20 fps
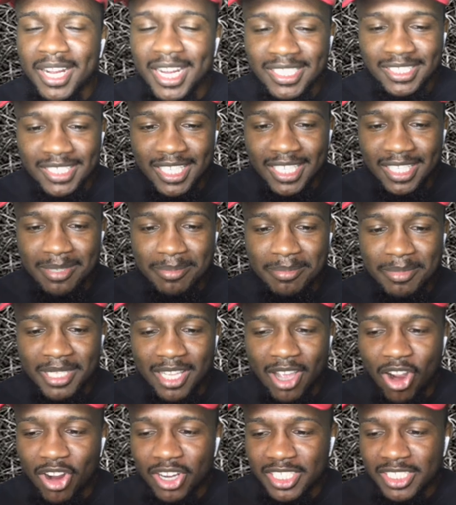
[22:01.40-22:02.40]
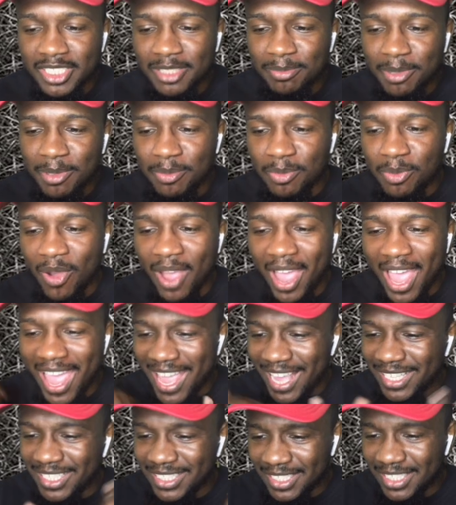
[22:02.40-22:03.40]
that's getting me. Are these people
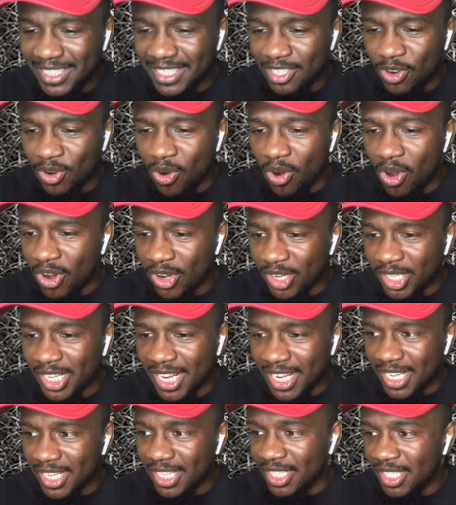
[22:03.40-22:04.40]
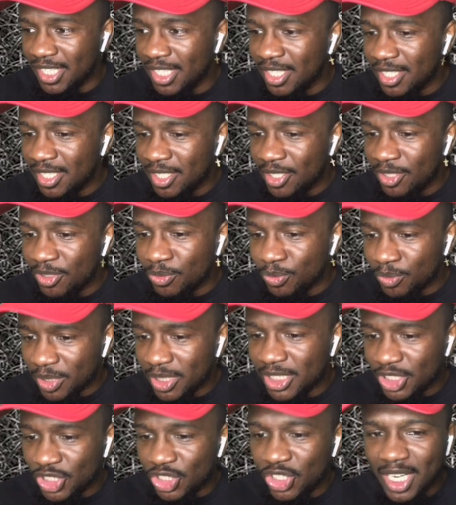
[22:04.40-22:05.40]
acting, or are they
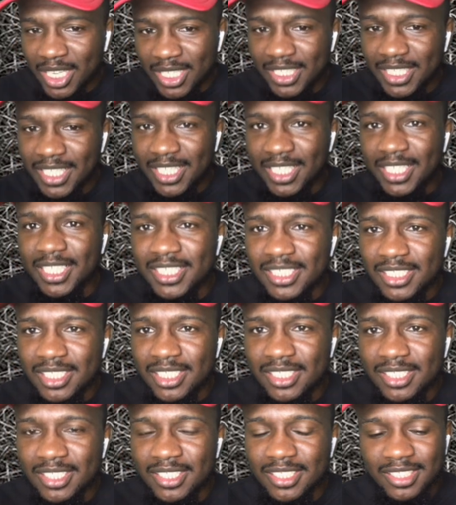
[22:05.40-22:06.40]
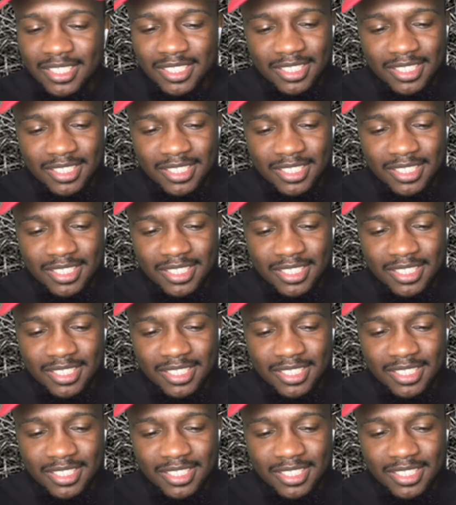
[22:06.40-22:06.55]
really trying to get into